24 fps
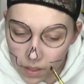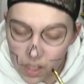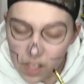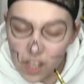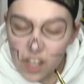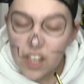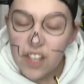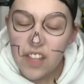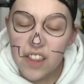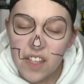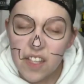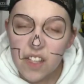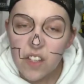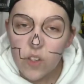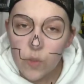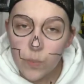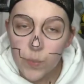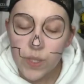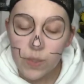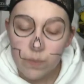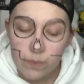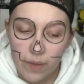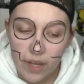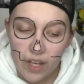a little
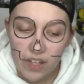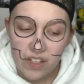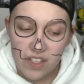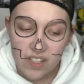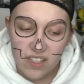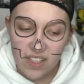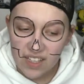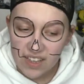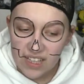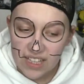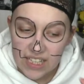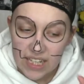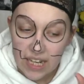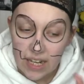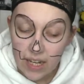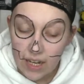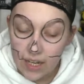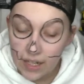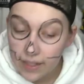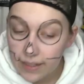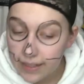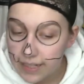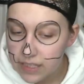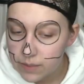bit back, just like the
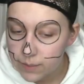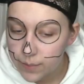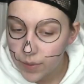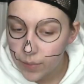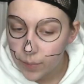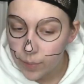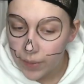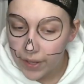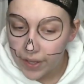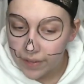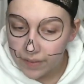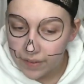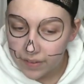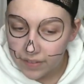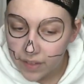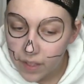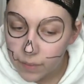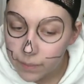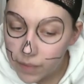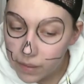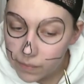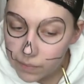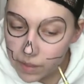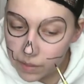tiniest bit back, like that,
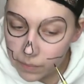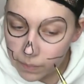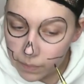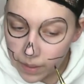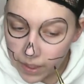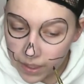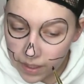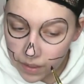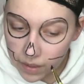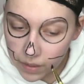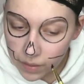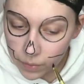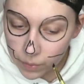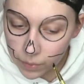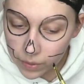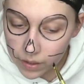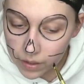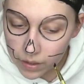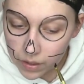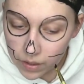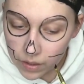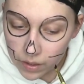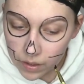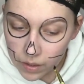maybe like, what,
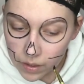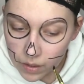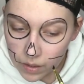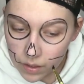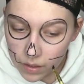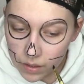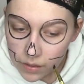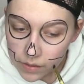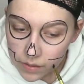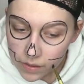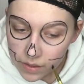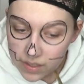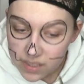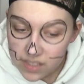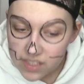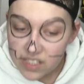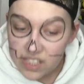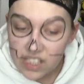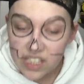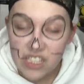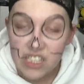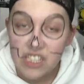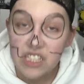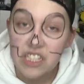a
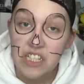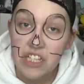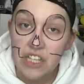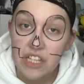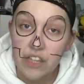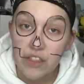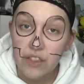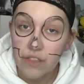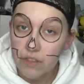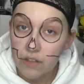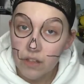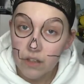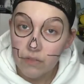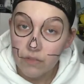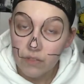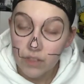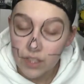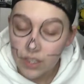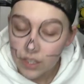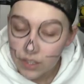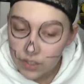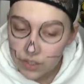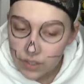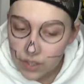1/16 of an
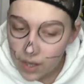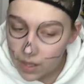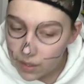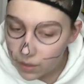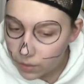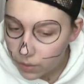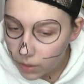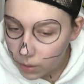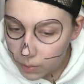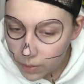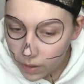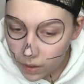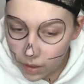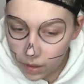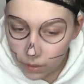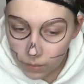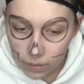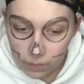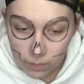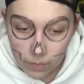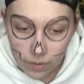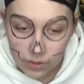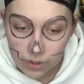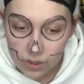inch? I don't know, I'm not good
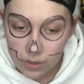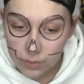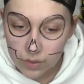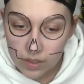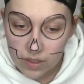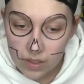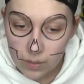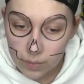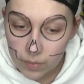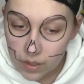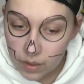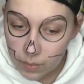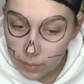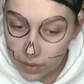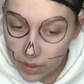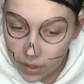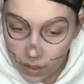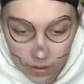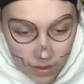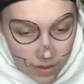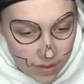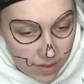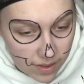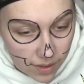with measurements, I'm gonna be
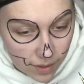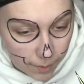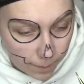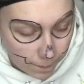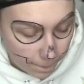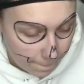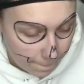honest here.